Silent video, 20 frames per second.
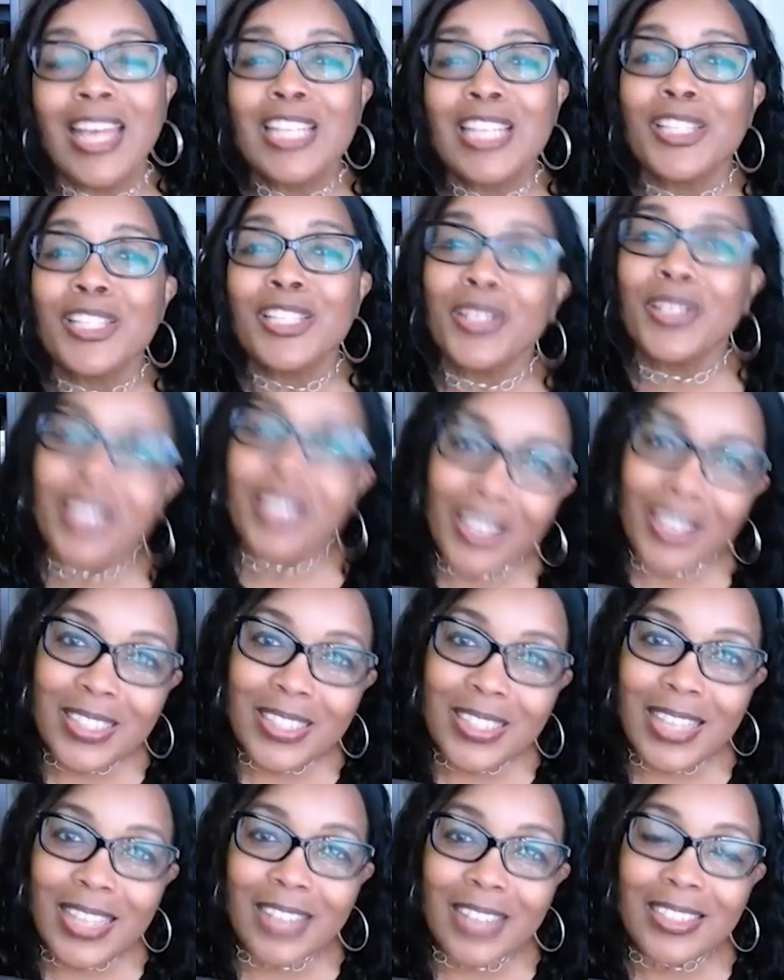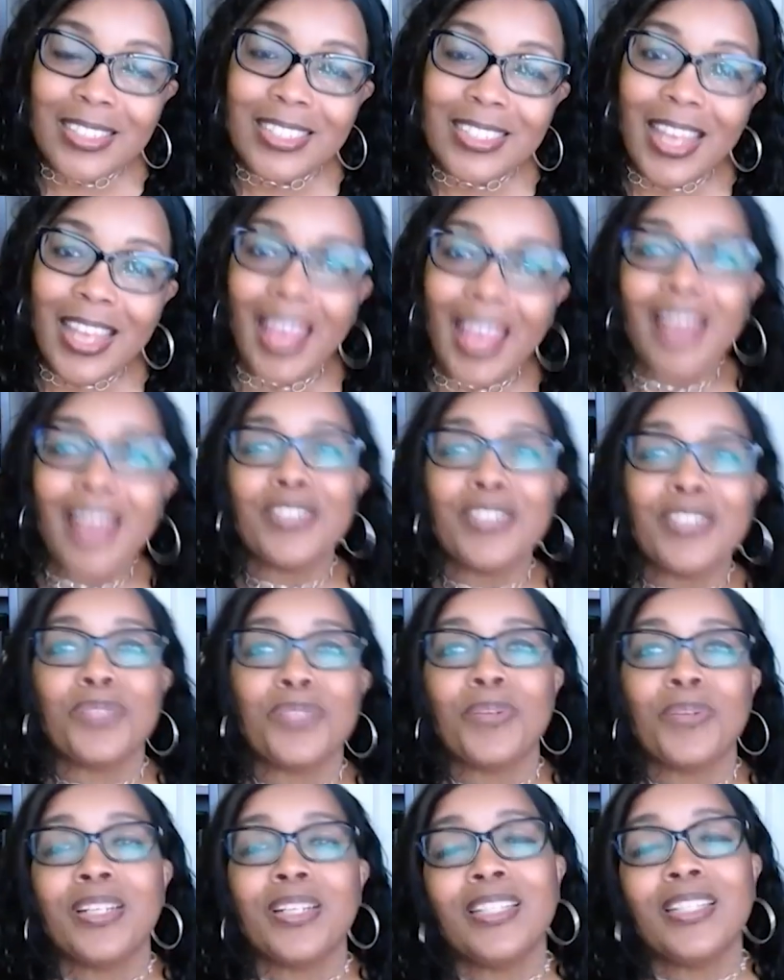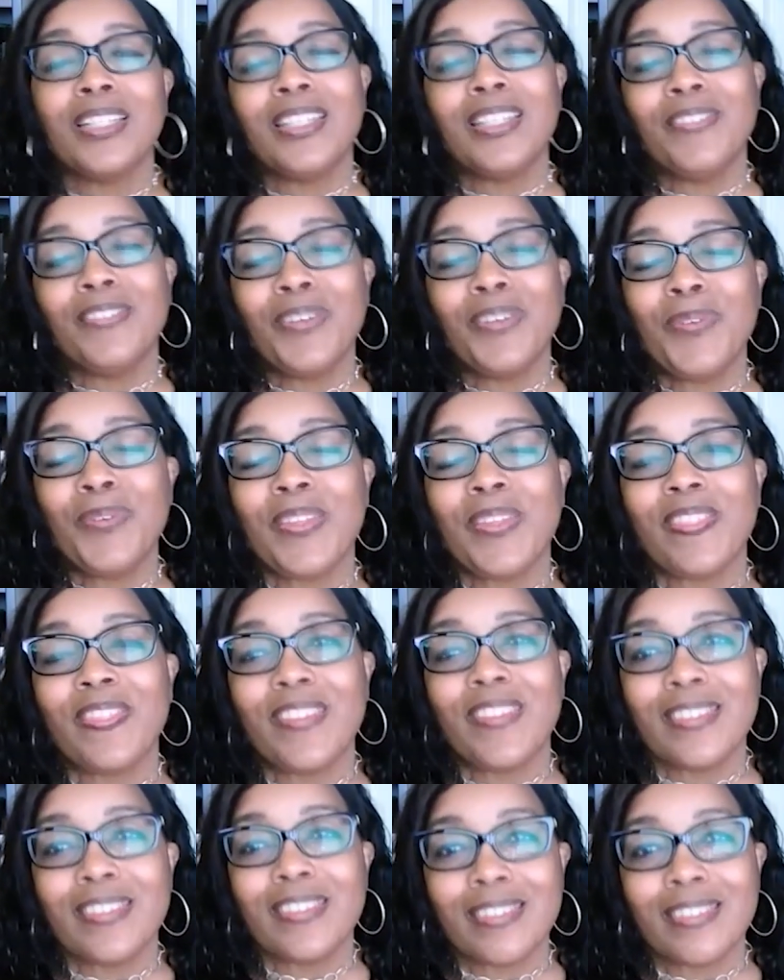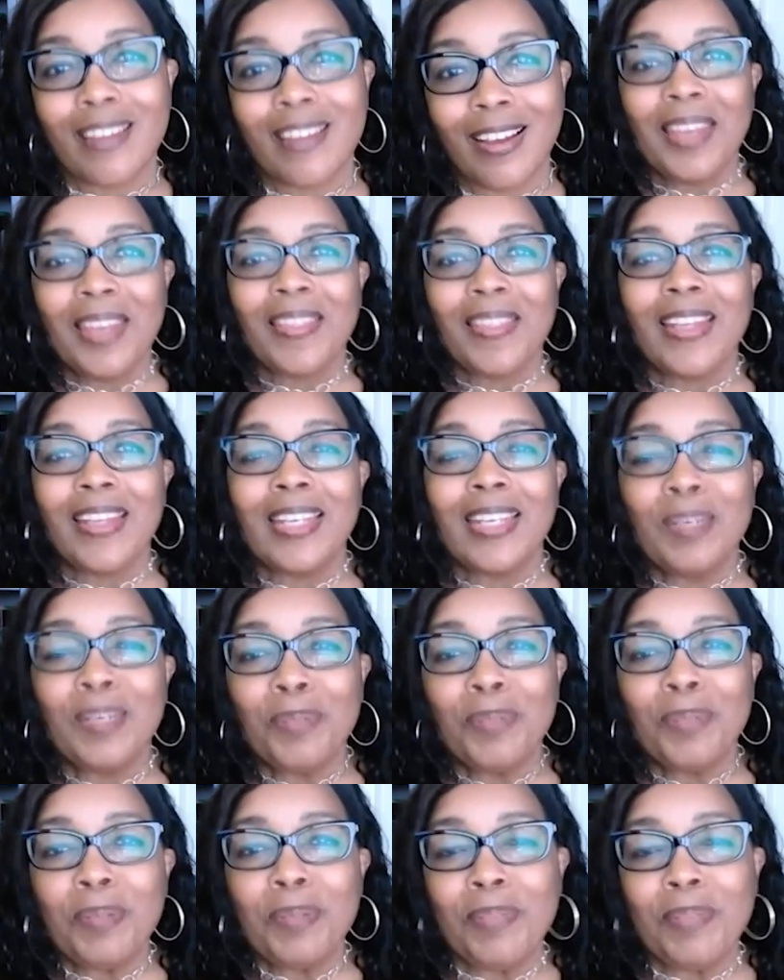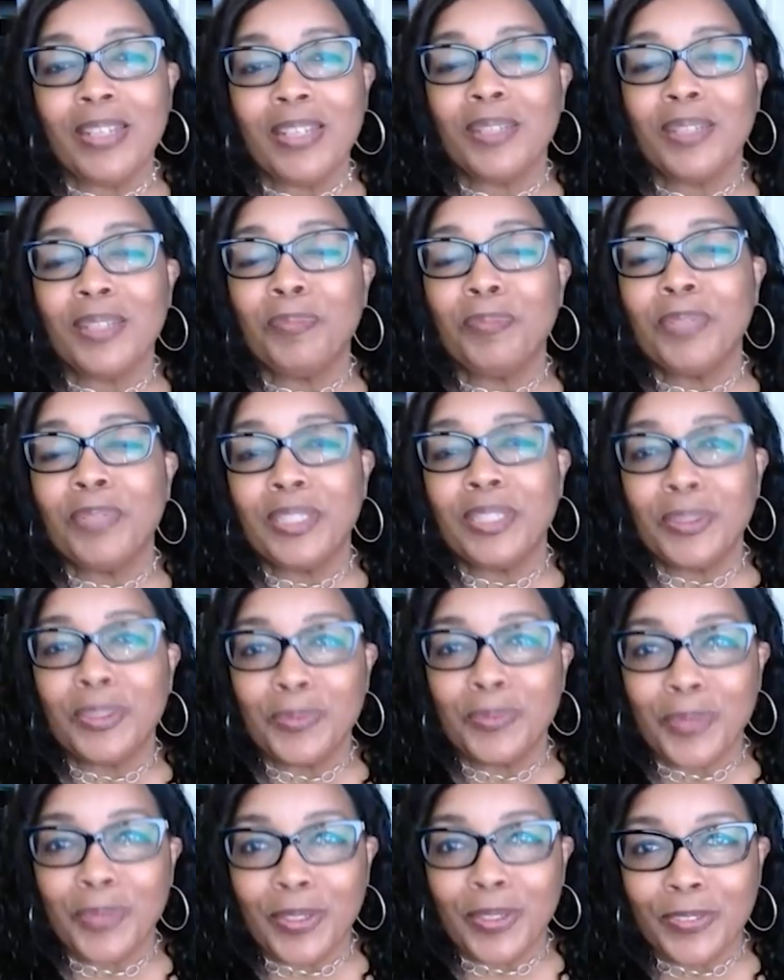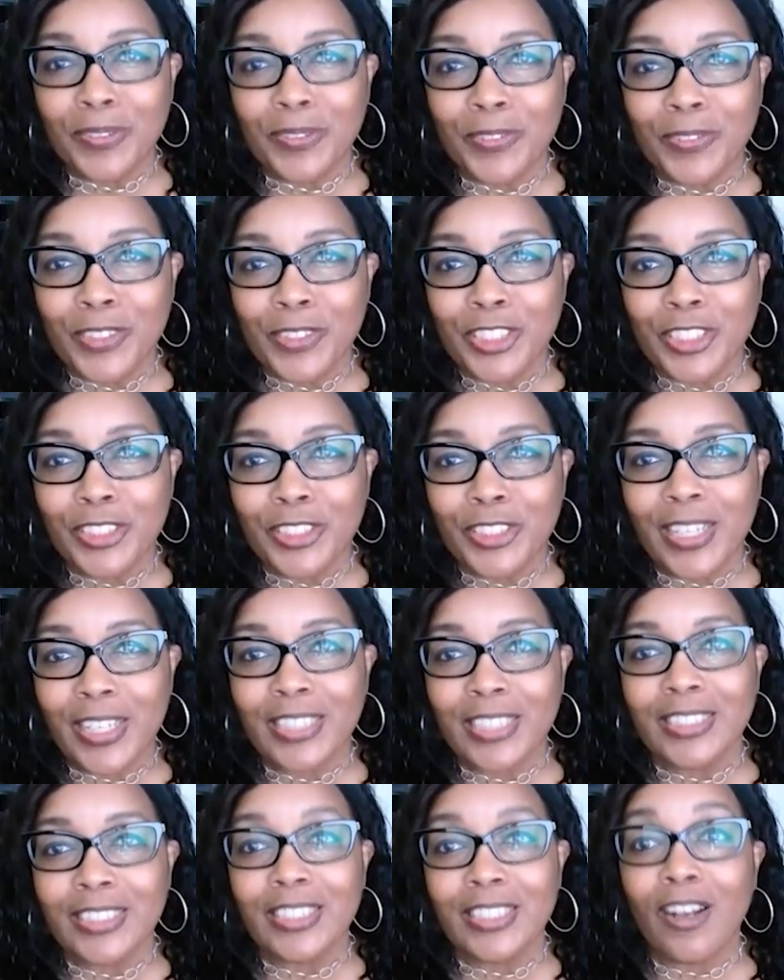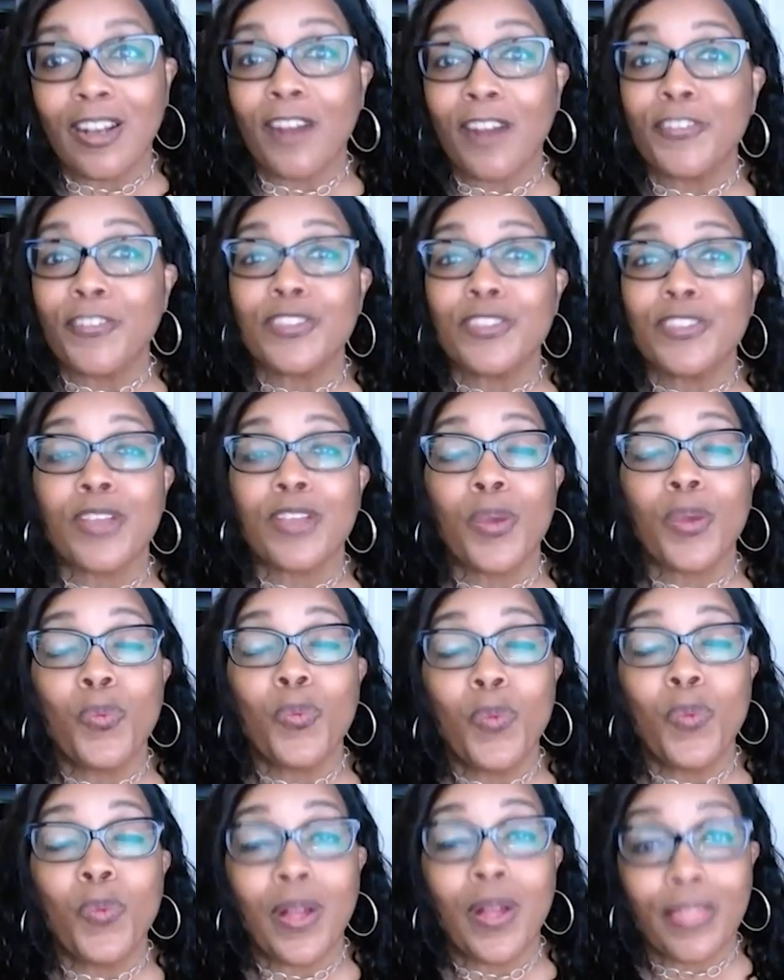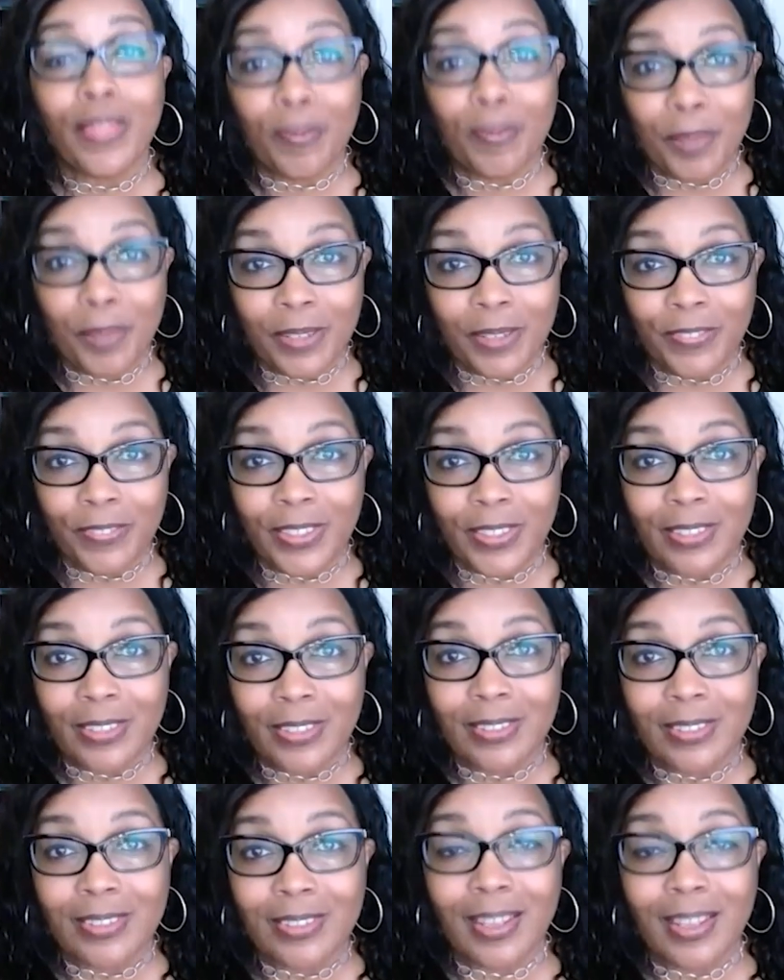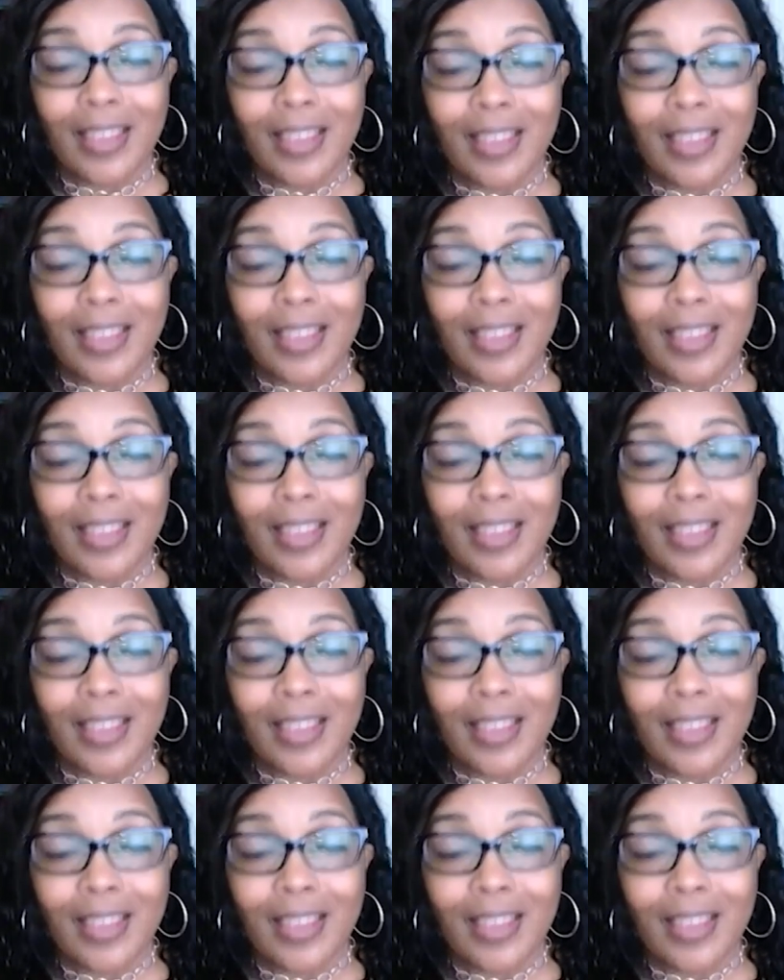So to close us out today, I just want to leave you with this thought that implementing a blended workforce strategy offers a wealth of benefits,